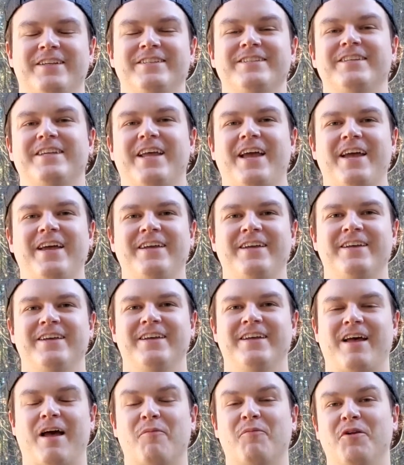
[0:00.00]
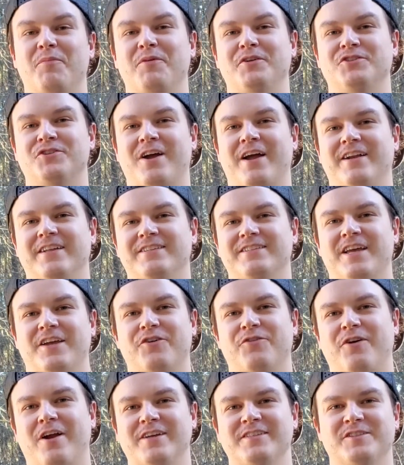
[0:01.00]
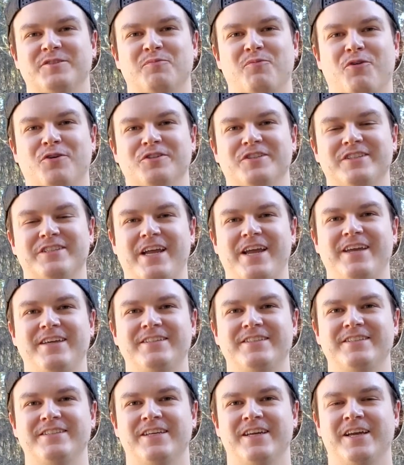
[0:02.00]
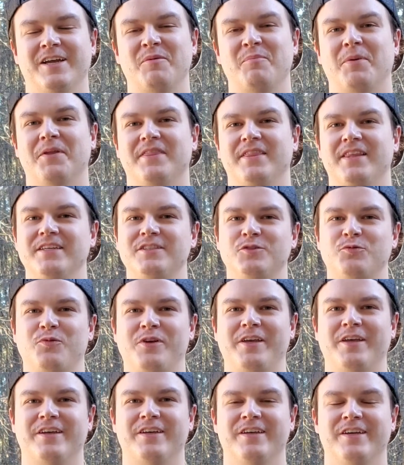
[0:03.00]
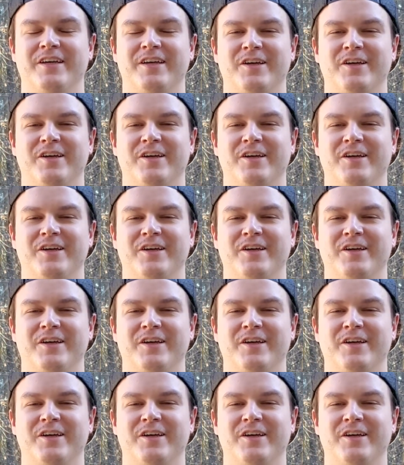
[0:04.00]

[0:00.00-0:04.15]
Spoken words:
Today, I'm going to be trying to tenderize some more steaks, but this week,